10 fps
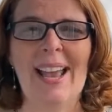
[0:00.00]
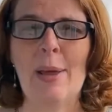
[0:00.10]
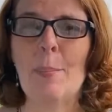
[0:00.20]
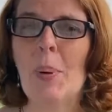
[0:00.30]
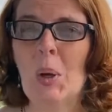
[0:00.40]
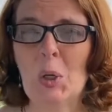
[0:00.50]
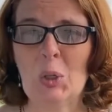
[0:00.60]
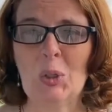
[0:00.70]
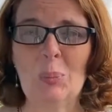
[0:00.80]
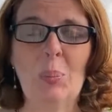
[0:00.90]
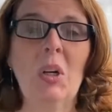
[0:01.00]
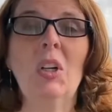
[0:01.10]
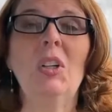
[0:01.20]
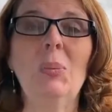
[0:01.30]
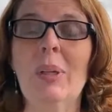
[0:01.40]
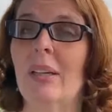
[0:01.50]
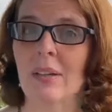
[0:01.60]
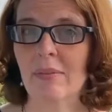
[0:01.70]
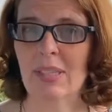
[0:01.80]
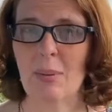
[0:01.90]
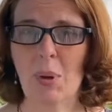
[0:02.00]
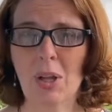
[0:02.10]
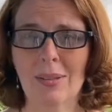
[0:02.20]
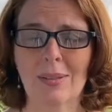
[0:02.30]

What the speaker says: And Paul, we can even say Paul